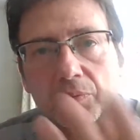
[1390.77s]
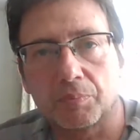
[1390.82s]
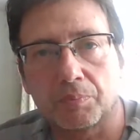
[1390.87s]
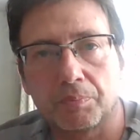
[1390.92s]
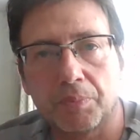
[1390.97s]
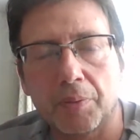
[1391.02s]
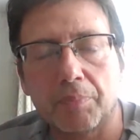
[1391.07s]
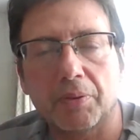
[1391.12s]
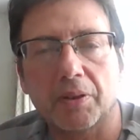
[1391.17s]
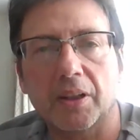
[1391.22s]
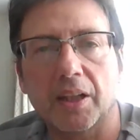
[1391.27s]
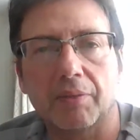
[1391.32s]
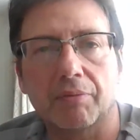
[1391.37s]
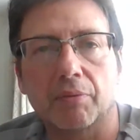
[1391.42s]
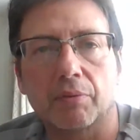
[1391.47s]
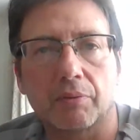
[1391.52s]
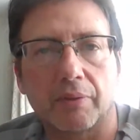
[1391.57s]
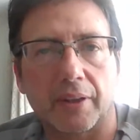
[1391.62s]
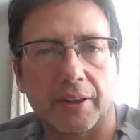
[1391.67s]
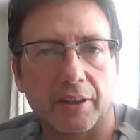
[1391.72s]
people have
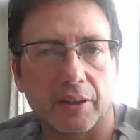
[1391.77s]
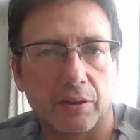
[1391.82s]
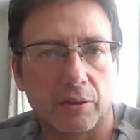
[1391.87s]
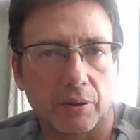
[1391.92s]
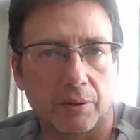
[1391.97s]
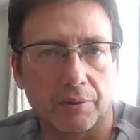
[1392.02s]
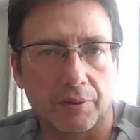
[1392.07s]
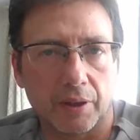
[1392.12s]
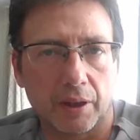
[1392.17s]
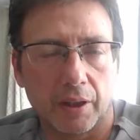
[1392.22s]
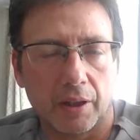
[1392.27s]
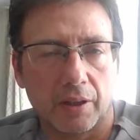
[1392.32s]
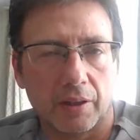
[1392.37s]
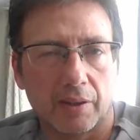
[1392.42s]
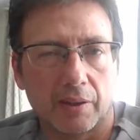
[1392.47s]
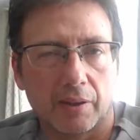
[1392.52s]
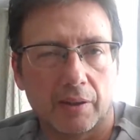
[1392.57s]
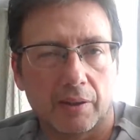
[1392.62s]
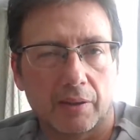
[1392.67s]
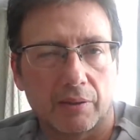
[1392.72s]
already done
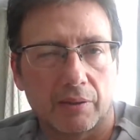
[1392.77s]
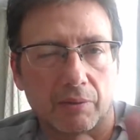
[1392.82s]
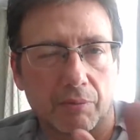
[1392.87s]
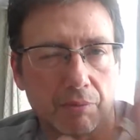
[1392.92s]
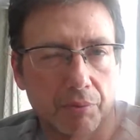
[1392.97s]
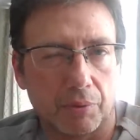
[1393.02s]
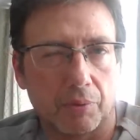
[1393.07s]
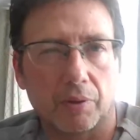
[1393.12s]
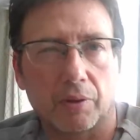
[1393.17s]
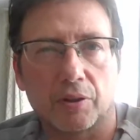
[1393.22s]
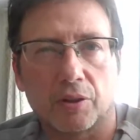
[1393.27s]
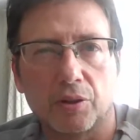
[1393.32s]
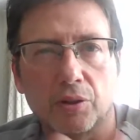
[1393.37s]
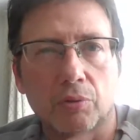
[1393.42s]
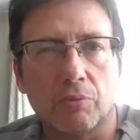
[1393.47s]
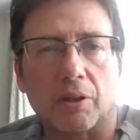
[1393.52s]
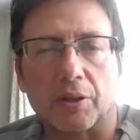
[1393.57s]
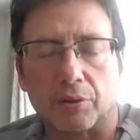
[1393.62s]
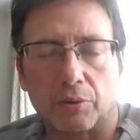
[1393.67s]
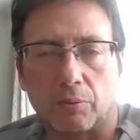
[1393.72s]
the work
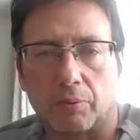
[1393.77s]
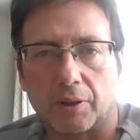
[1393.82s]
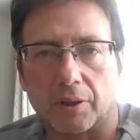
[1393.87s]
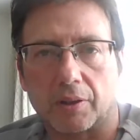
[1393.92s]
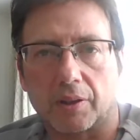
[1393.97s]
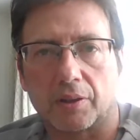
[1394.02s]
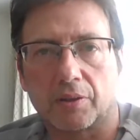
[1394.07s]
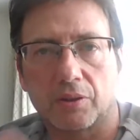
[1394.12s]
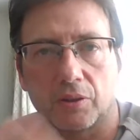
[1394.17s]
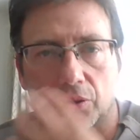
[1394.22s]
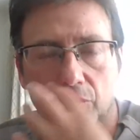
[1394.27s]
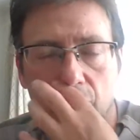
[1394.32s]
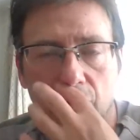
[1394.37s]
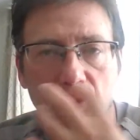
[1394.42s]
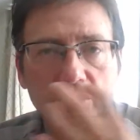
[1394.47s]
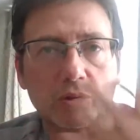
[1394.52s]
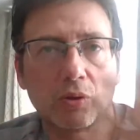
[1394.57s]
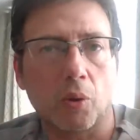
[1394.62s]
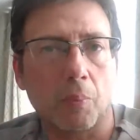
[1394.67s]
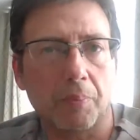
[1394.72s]
you are doing, and you
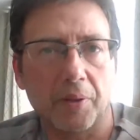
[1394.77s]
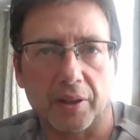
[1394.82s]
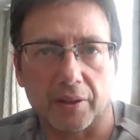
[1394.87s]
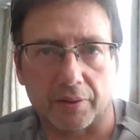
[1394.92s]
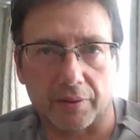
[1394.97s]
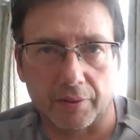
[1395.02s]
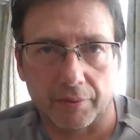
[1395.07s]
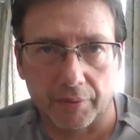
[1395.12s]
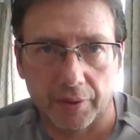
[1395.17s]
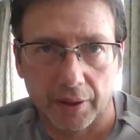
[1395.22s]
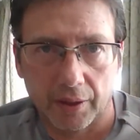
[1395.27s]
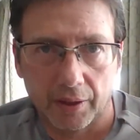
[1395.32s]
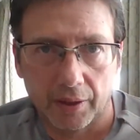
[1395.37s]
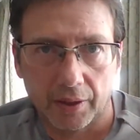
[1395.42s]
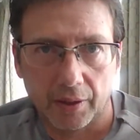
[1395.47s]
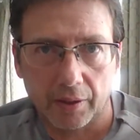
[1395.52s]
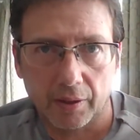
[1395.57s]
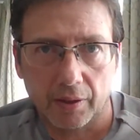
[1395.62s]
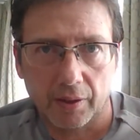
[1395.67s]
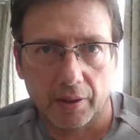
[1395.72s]
just copy it.
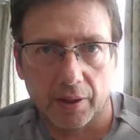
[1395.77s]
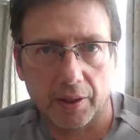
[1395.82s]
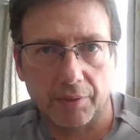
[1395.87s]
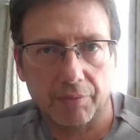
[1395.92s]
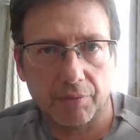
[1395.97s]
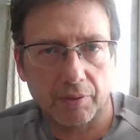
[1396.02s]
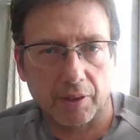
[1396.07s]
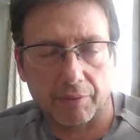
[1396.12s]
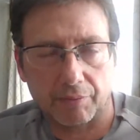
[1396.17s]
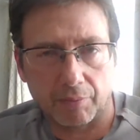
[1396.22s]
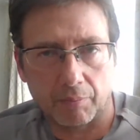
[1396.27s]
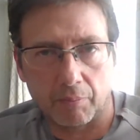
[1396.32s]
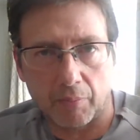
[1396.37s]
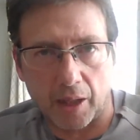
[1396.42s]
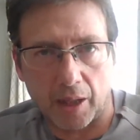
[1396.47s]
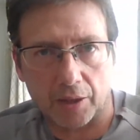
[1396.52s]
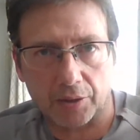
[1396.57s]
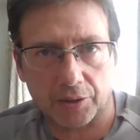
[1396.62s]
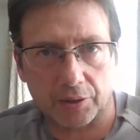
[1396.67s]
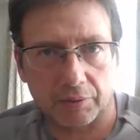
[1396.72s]
If you have a
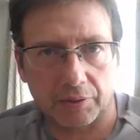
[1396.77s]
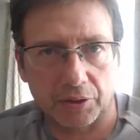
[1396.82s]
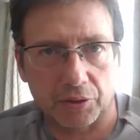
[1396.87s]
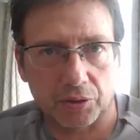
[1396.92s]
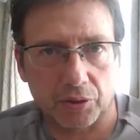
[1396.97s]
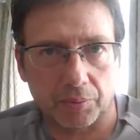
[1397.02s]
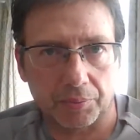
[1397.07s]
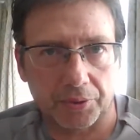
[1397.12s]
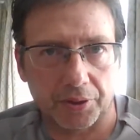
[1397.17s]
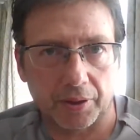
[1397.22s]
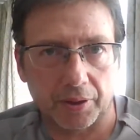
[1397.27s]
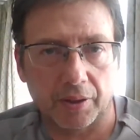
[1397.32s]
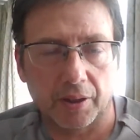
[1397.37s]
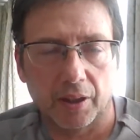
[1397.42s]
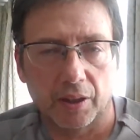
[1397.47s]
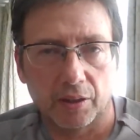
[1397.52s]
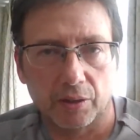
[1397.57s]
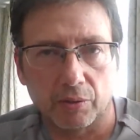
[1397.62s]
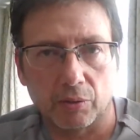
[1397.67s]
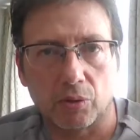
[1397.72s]
master in something,
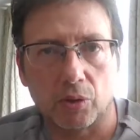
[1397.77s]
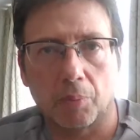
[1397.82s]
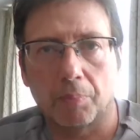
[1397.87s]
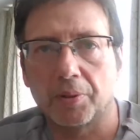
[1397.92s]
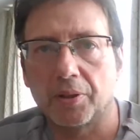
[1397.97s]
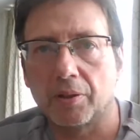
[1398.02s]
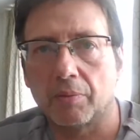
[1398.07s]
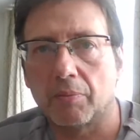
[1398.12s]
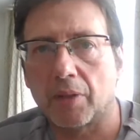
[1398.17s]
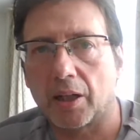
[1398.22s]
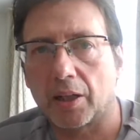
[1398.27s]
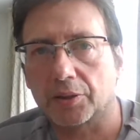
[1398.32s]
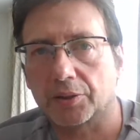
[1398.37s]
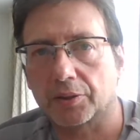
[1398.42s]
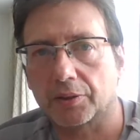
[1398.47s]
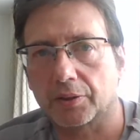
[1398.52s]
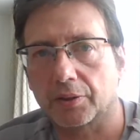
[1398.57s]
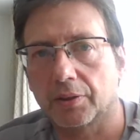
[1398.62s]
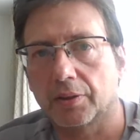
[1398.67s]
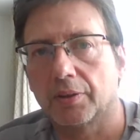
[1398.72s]
you copy the
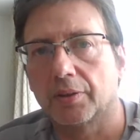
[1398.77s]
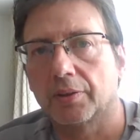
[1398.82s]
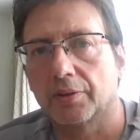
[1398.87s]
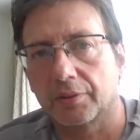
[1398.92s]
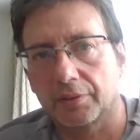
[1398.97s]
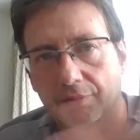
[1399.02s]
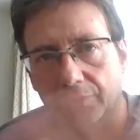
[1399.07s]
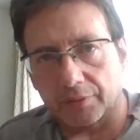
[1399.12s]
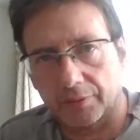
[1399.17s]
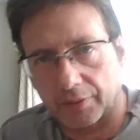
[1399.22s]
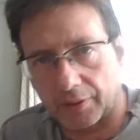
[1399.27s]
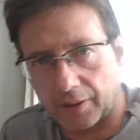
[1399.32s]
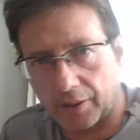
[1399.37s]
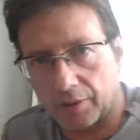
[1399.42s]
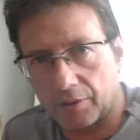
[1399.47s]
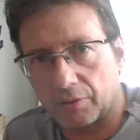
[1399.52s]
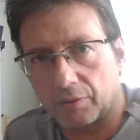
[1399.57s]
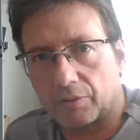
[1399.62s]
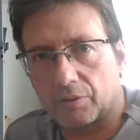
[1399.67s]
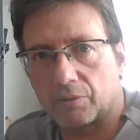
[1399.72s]
master,
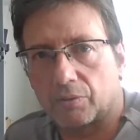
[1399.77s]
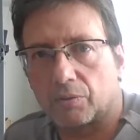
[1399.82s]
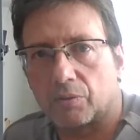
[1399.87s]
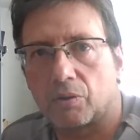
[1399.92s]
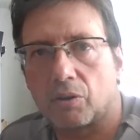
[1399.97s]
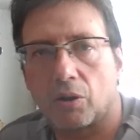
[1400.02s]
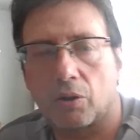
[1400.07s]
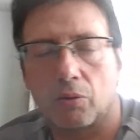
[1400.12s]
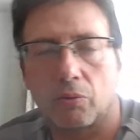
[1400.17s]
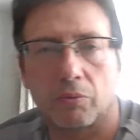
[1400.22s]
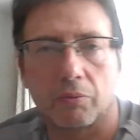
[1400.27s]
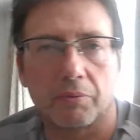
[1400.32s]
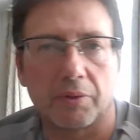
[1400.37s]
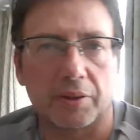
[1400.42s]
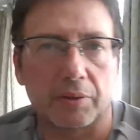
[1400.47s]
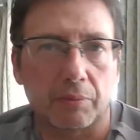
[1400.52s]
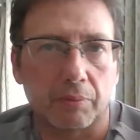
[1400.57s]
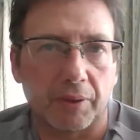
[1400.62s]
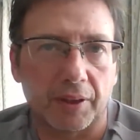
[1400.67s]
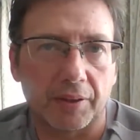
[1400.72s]
and you go
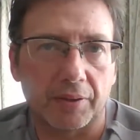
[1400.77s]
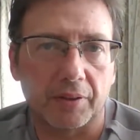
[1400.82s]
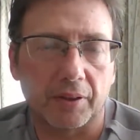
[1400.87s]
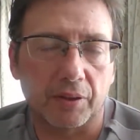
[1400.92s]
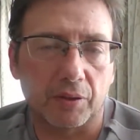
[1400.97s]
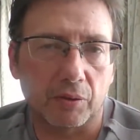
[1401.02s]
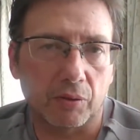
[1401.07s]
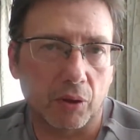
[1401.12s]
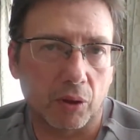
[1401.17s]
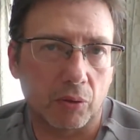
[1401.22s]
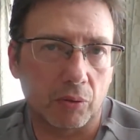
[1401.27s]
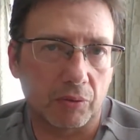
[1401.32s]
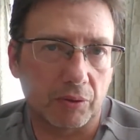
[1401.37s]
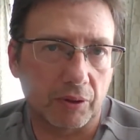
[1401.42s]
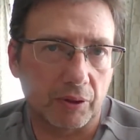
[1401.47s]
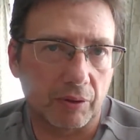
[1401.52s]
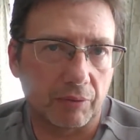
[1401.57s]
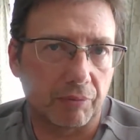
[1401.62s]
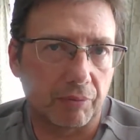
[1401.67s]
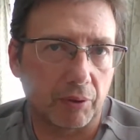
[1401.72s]
with the wind.
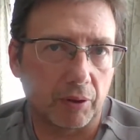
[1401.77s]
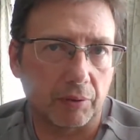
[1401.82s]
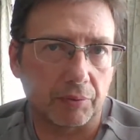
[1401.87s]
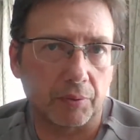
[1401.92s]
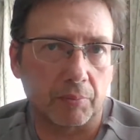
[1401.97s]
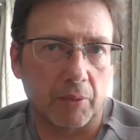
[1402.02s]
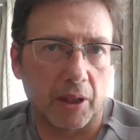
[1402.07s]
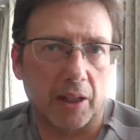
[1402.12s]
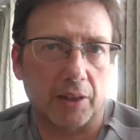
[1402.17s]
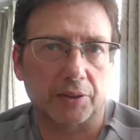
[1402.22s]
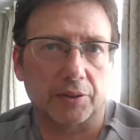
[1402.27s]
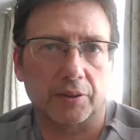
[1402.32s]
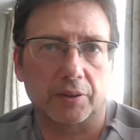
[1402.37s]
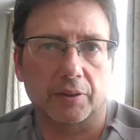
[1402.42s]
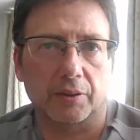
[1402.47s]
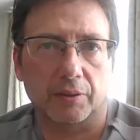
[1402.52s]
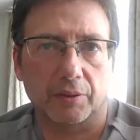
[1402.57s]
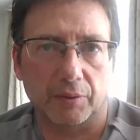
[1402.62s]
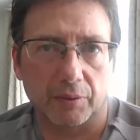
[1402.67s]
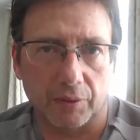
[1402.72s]
You follow the
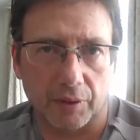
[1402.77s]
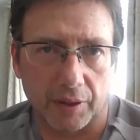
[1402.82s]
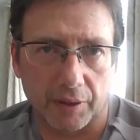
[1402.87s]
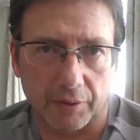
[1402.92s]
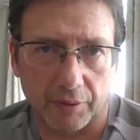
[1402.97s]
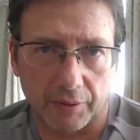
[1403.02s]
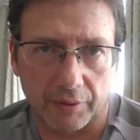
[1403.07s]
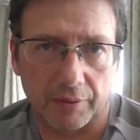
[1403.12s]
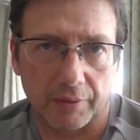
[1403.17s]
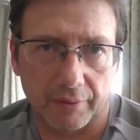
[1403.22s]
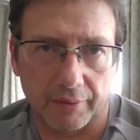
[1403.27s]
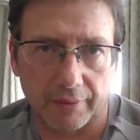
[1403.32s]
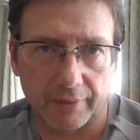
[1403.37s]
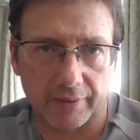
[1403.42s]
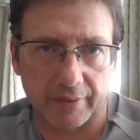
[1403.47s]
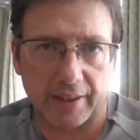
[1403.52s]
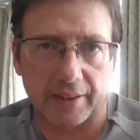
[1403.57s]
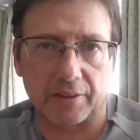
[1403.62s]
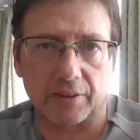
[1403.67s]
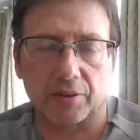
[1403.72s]
master, and
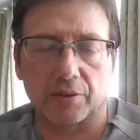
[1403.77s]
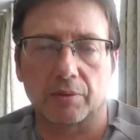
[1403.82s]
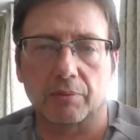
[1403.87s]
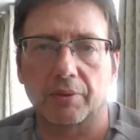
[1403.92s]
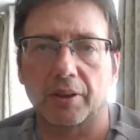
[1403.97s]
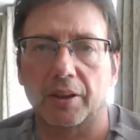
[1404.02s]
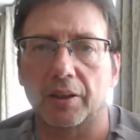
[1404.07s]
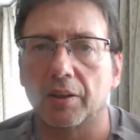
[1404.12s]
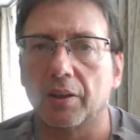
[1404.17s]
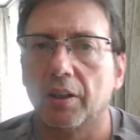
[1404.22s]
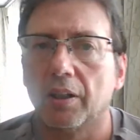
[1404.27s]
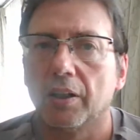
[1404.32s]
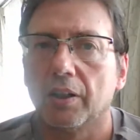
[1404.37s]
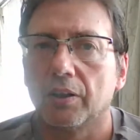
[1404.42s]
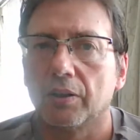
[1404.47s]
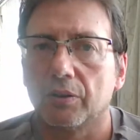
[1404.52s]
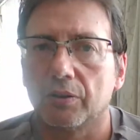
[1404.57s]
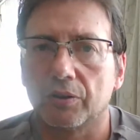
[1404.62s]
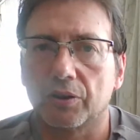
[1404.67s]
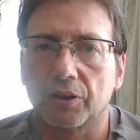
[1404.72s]
that is the
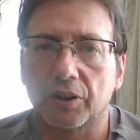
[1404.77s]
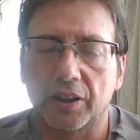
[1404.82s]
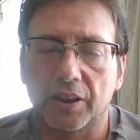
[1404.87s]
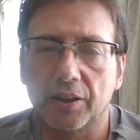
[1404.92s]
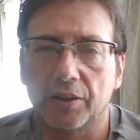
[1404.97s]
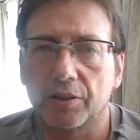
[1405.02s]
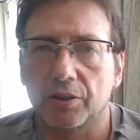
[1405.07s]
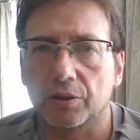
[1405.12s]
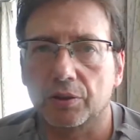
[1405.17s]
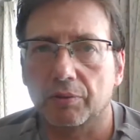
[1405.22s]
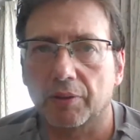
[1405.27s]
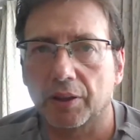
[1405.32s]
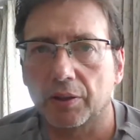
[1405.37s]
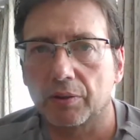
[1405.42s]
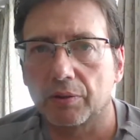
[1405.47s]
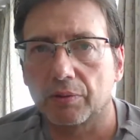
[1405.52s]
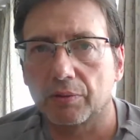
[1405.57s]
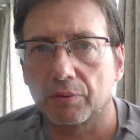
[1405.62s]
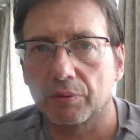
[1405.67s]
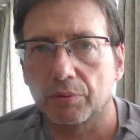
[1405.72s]
easiest way
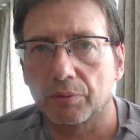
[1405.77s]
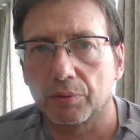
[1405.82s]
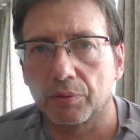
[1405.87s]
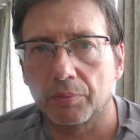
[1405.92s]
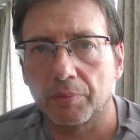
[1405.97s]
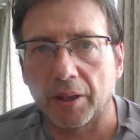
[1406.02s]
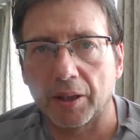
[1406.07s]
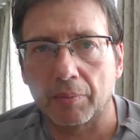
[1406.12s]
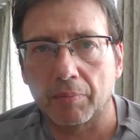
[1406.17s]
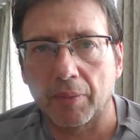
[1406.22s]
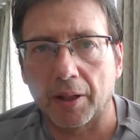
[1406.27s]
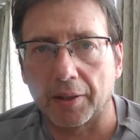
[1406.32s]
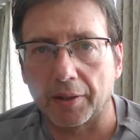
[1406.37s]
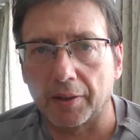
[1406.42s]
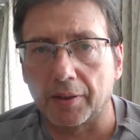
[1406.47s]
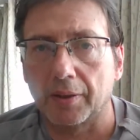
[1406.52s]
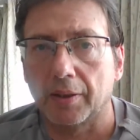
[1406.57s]
to make money.